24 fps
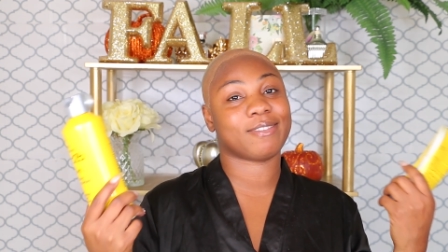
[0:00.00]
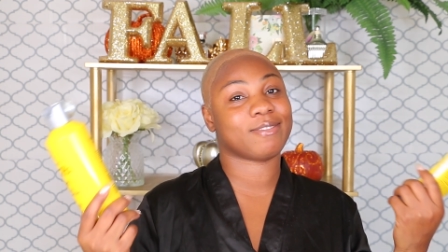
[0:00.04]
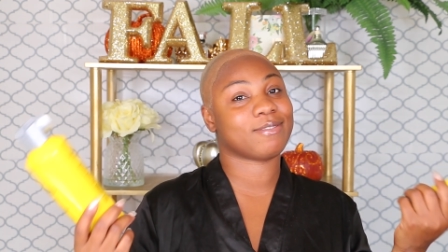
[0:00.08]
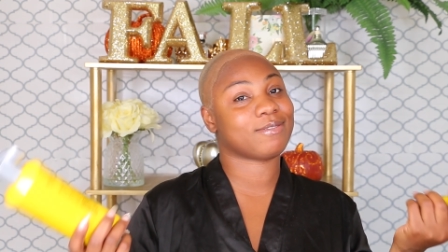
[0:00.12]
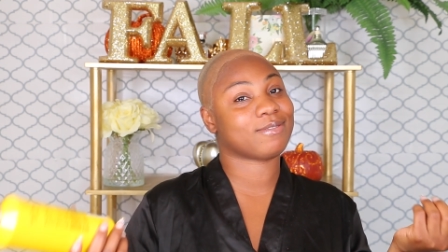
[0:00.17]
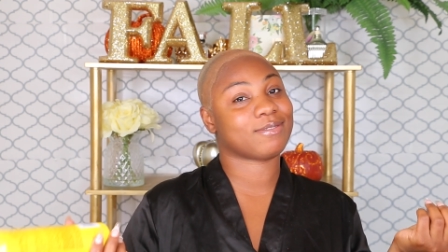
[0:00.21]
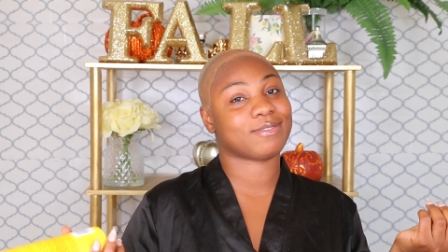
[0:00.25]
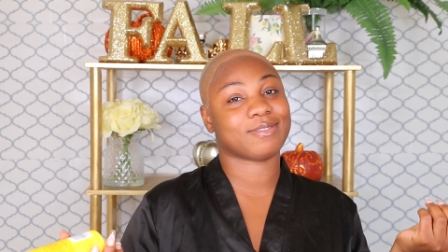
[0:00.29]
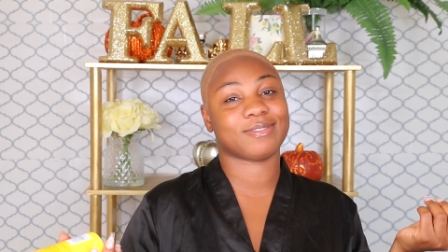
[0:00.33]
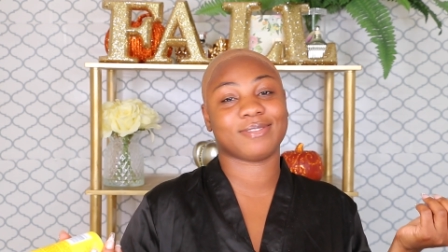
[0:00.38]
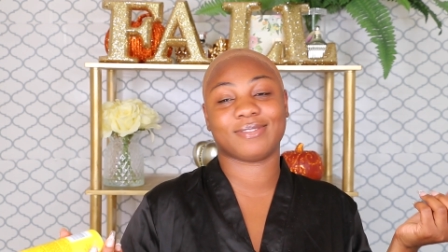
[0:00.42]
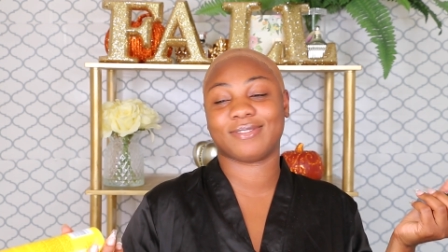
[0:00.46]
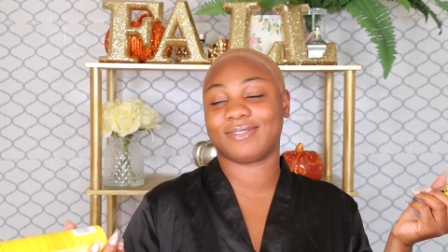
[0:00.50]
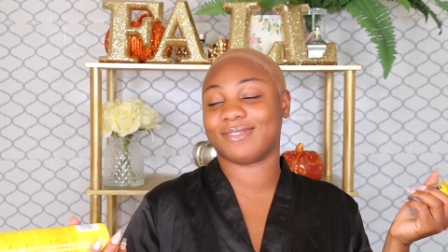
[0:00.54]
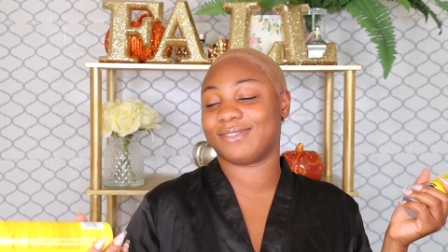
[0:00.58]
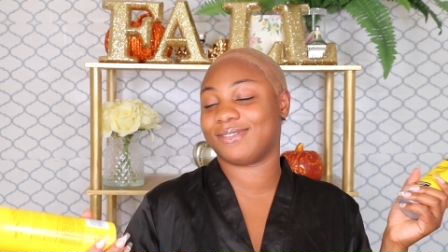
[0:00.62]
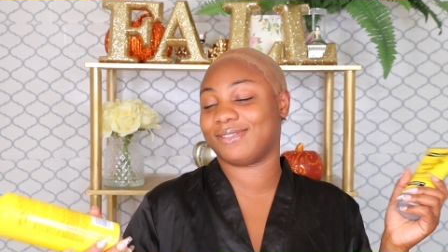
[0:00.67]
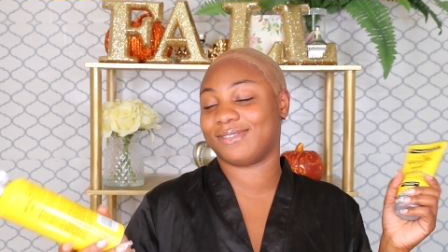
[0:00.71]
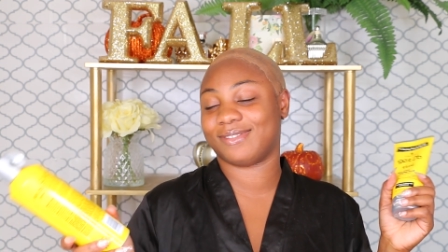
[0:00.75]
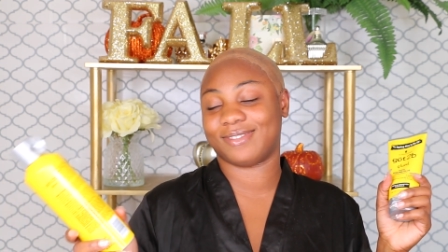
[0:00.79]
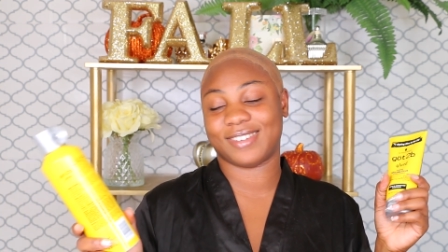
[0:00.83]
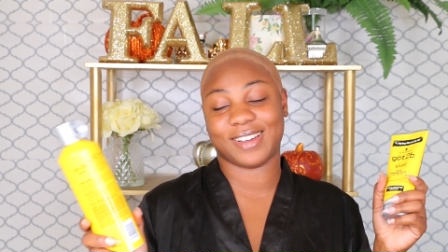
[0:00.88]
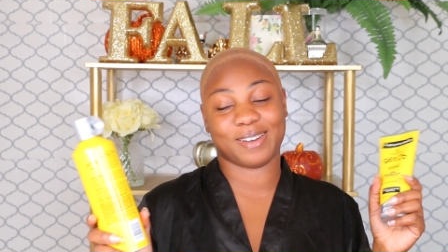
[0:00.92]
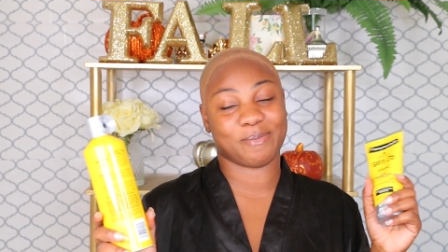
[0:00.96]

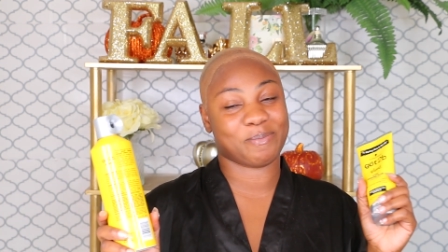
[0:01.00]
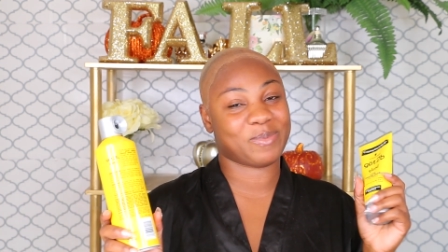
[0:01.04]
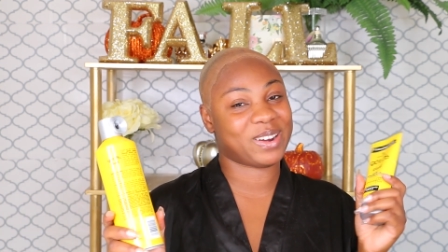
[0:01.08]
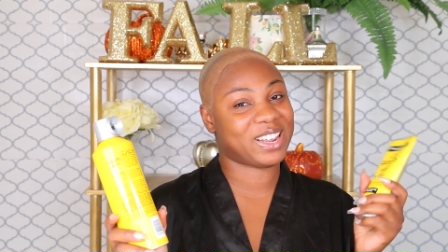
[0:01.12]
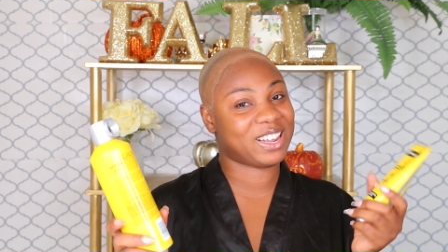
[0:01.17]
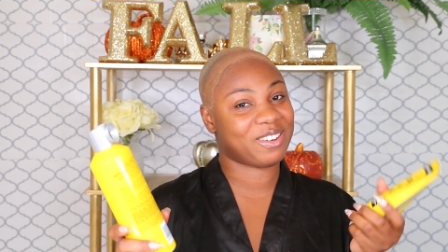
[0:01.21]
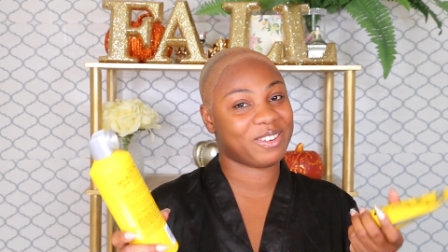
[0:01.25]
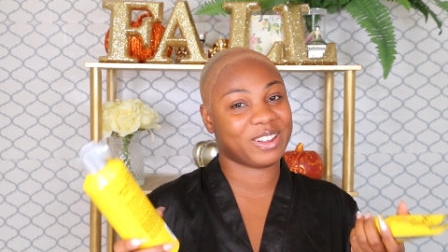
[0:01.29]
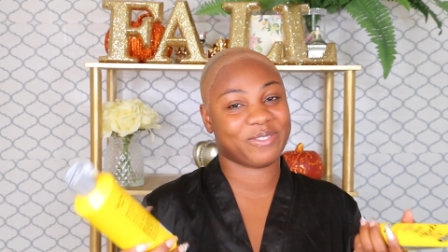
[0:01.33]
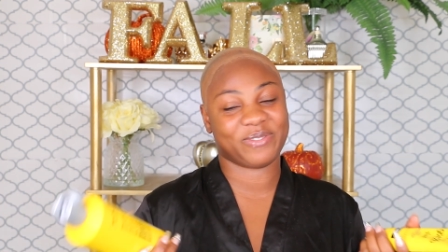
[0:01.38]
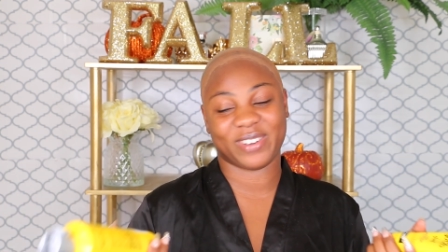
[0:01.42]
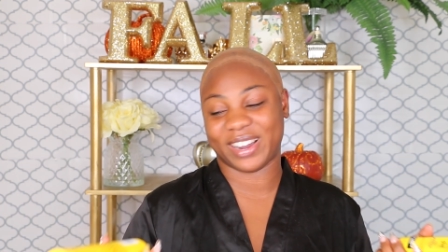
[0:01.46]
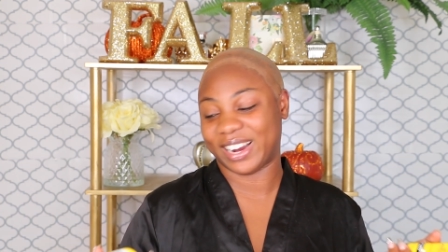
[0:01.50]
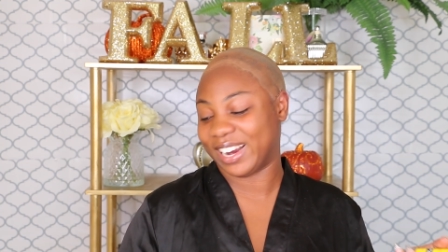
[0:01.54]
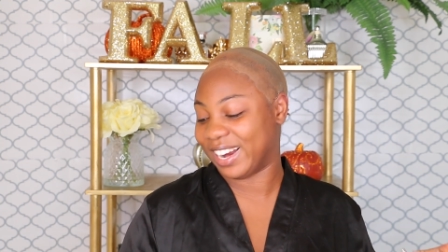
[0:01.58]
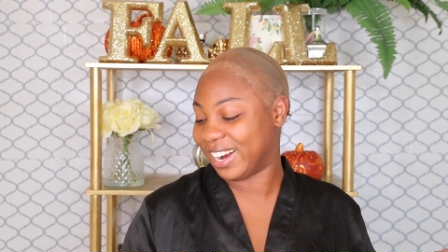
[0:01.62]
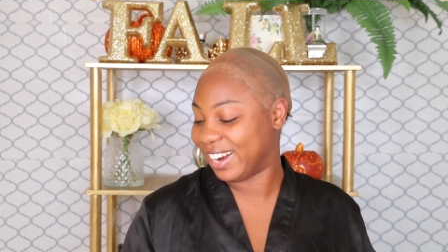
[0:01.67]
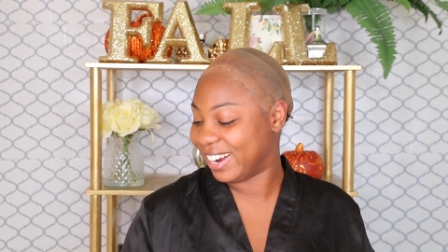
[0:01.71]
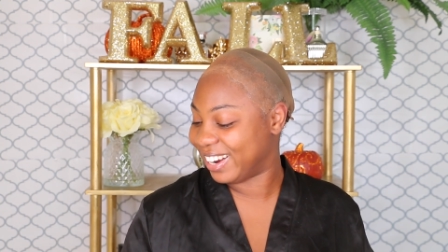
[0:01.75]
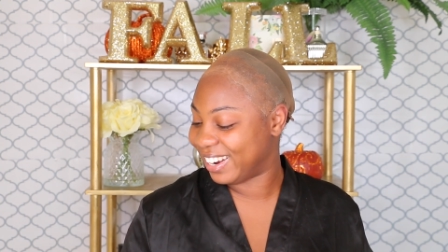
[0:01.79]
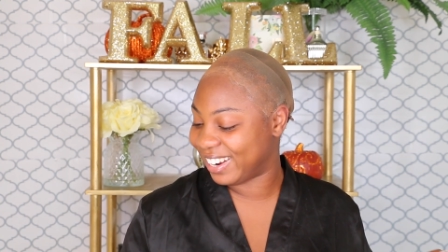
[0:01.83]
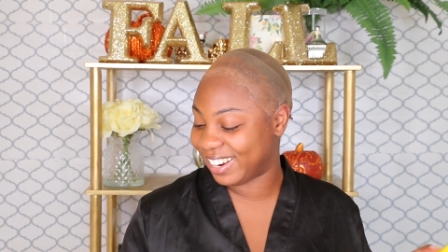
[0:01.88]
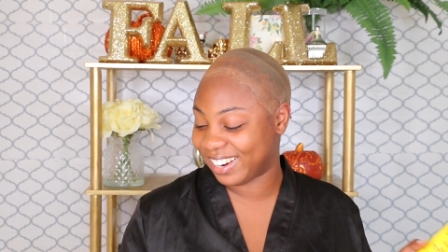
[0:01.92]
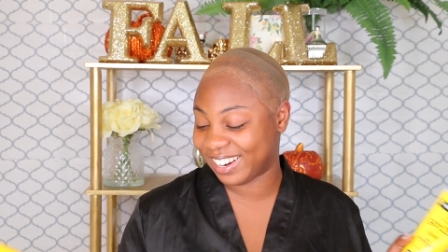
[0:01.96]
I'm playing with fire.